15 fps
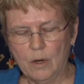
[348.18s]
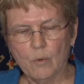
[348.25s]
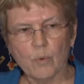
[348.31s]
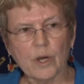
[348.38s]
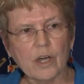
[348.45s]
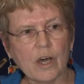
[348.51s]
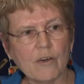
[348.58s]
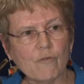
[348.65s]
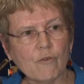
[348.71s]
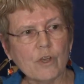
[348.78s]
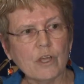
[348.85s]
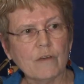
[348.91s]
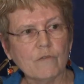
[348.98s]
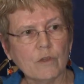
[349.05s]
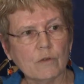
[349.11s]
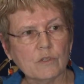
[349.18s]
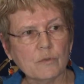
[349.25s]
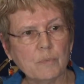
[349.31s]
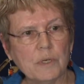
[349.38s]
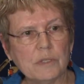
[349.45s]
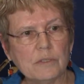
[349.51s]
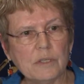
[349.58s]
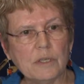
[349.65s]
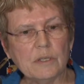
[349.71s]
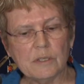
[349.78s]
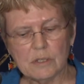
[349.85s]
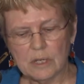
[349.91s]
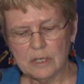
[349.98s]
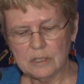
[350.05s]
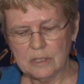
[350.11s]
Recovery of those
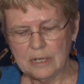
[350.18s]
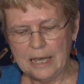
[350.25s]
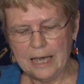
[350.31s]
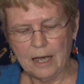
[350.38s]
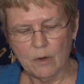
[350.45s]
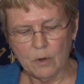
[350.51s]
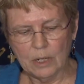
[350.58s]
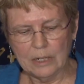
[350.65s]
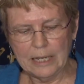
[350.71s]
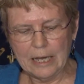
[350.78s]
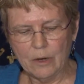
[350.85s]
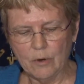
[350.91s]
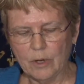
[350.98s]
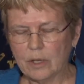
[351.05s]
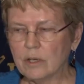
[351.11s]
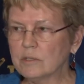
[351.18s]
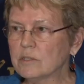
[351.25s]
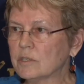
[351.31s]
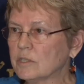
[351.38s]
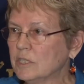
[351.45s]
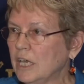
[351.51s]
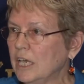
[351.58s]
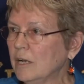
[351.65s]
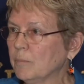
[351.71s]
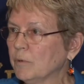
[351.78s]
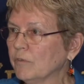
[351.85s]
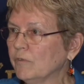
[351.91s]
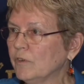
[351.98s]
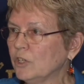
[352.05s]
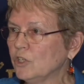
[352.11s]
species is now allowing sustainable
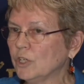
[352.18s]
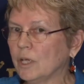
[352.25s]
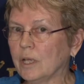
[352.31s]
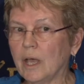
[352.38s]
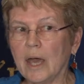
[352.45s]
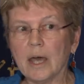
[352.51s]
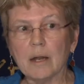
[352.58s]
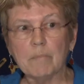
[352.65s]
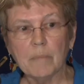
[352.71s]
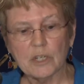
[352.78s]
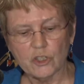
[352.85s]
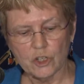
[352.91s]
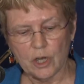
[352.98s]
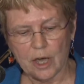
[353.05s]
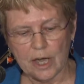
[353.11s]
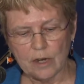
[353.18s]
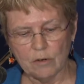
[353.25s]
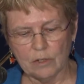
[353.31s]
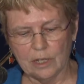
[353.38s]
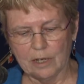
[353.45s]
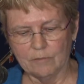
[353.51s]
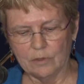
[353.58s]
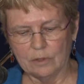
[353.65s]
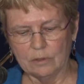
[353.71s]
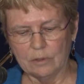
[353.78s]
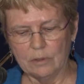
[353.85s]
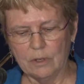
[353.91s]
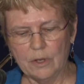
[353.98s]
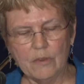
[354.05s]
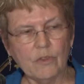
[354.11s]
fishing at a much higher level
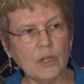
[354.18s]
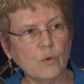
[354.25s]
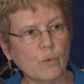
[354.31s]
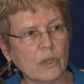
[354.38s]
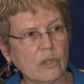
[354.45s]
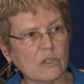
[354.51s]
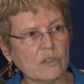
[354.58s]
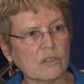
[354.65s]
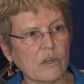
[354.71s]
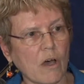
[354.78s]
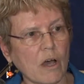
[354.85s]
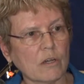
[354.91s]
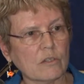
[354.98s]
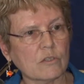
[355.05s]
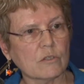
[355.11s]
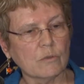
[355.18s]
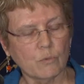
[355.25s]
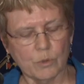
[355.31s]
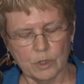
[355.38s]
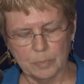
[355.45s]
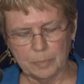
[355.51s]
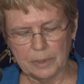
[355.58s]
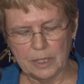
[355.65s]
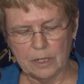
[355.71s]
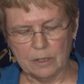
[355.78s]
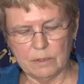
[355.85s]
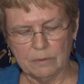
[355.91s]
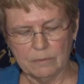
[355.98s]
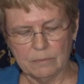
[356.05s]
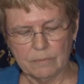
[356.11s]
than when the stocks were
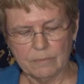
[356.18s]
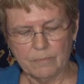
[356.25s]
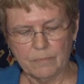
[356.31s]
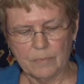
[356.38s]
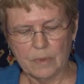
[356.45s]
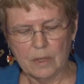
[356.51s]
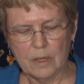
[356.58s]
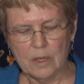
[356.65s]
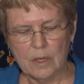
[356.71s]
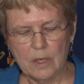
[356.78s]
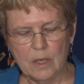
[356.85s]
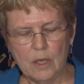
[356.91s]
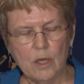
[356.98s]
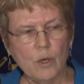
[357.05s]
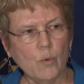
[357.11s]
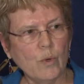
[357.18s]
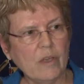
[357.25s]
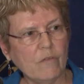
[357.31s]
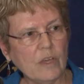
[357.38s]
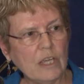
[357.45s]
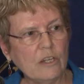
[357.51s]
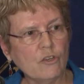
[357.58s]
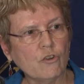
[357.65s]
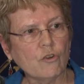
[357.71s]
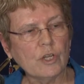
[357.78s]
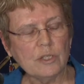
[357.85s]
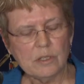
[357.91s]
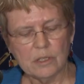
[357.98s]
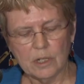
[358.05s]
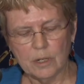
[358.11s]
depleted. We have
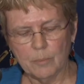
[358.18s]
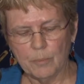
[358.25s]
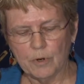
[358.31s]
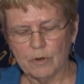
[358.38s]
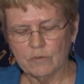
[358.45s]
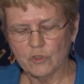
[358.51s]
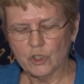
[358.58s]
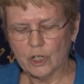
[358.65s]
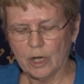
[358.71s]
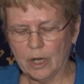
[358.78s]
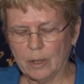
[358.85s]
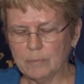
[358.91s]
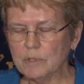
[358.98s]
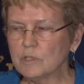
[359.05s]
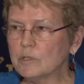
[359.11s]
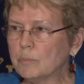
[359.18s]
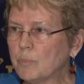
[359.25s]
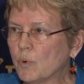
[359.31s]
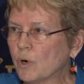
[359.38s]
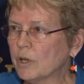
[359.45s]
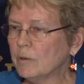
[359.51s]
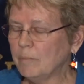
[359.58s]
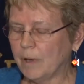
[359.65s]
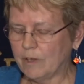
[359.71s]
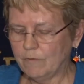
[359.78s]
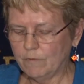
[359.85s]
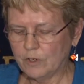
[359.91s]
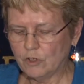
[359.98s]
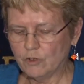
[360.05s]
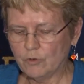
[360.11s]
increased the number of jobs supported by
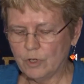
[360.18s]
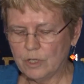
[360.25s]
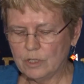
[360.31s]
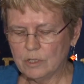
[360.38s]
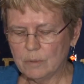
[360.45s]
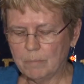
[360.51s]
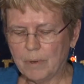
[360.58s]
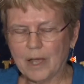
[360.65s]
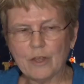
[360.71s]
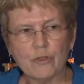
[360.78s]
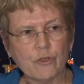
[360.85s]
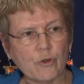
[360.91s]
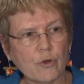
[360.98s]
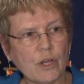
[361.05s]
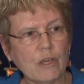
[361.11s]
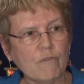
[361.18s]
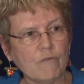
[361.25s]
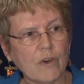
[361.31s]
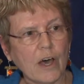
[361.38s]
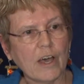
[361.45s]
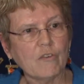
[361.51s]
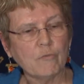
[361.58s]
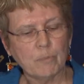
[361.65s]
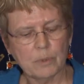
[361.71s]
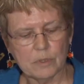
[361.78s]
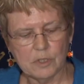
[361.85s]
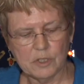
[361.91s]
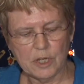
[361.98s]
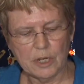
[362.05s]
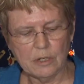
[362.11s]
fisheries by
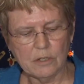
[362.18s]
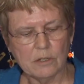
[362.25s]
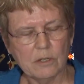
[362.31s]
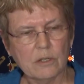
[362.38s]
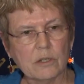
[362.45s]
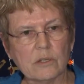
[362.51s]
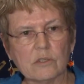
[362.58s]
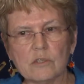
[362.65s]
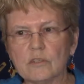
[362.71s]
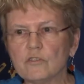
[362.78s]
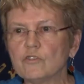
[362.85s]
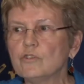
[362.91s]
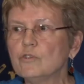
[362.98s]
35% since